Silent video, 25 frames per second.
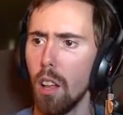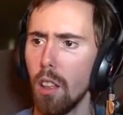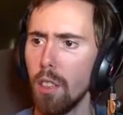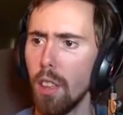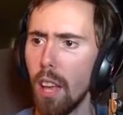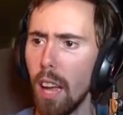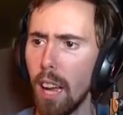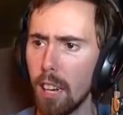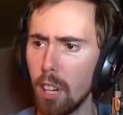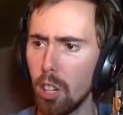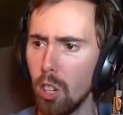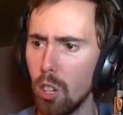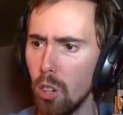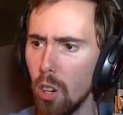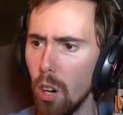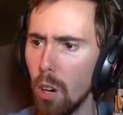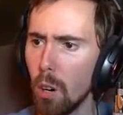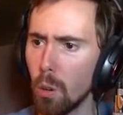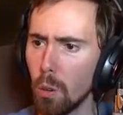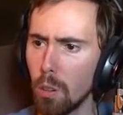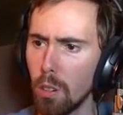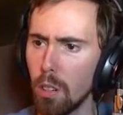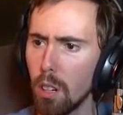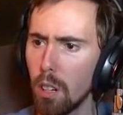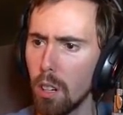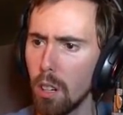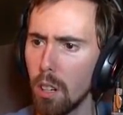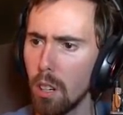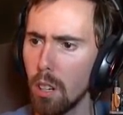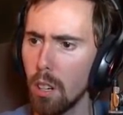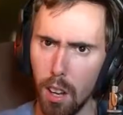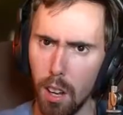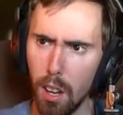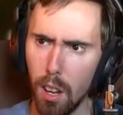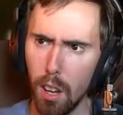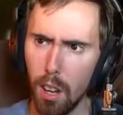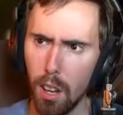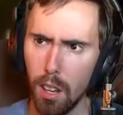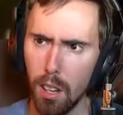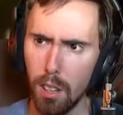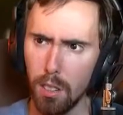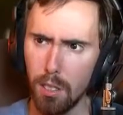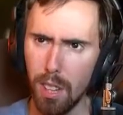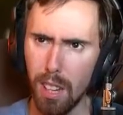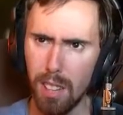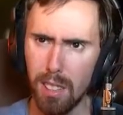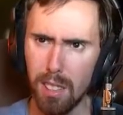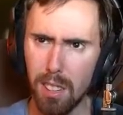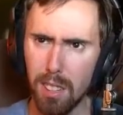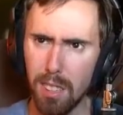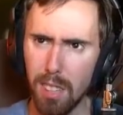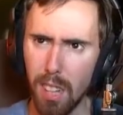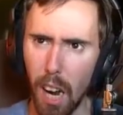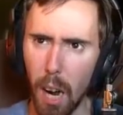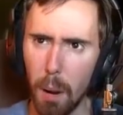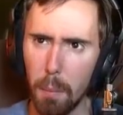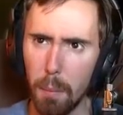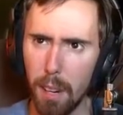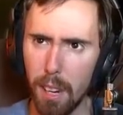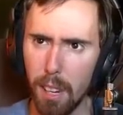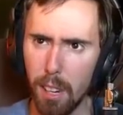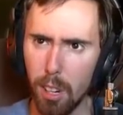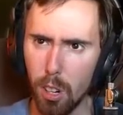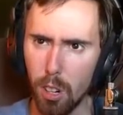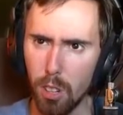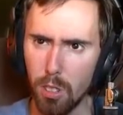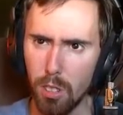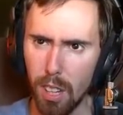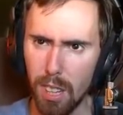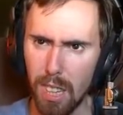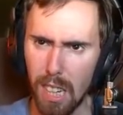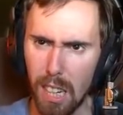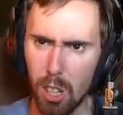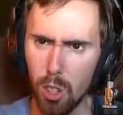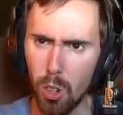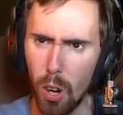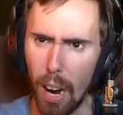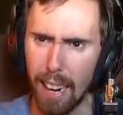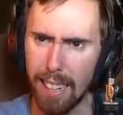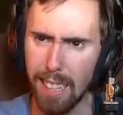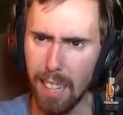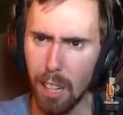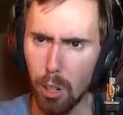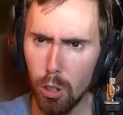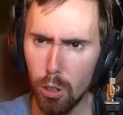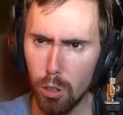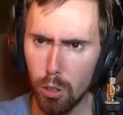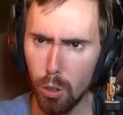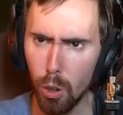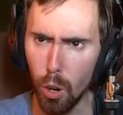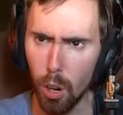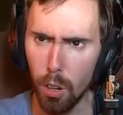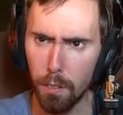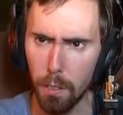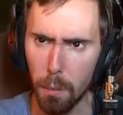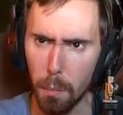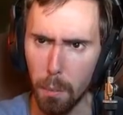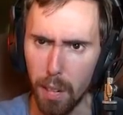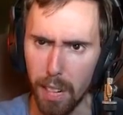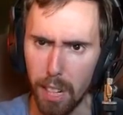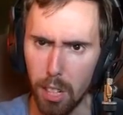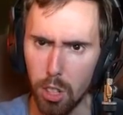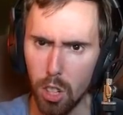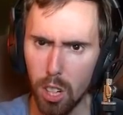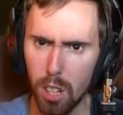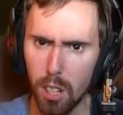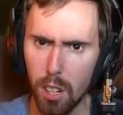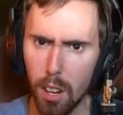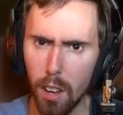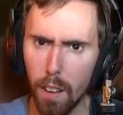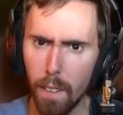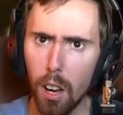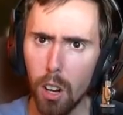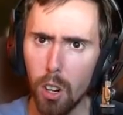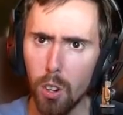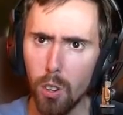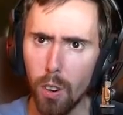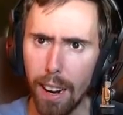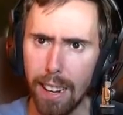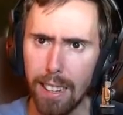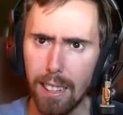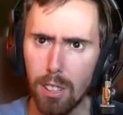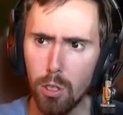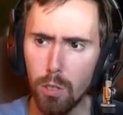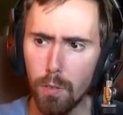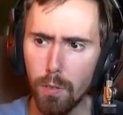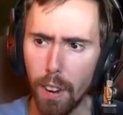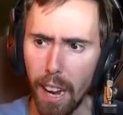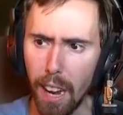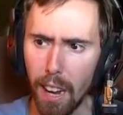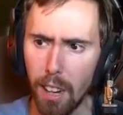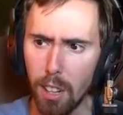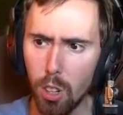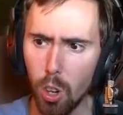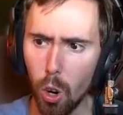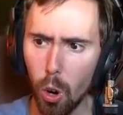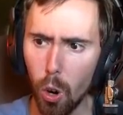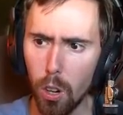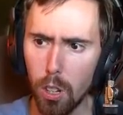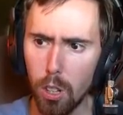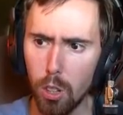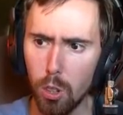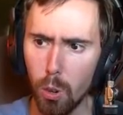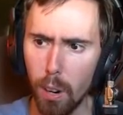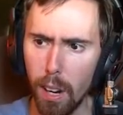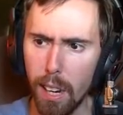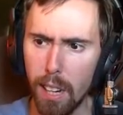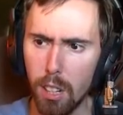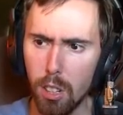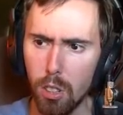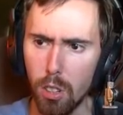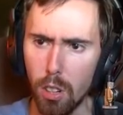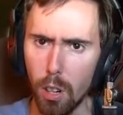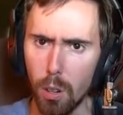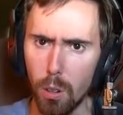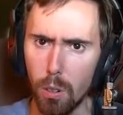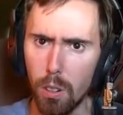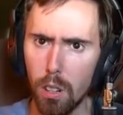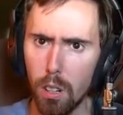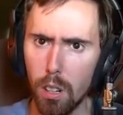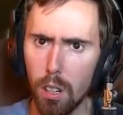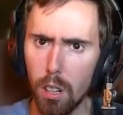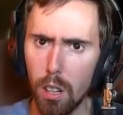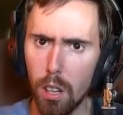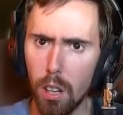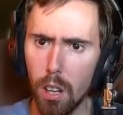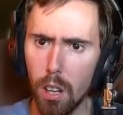that cloak. Is that the dominant? Is that the Gladiator's cloak from Legion? Lights Vanguard Great Cloak.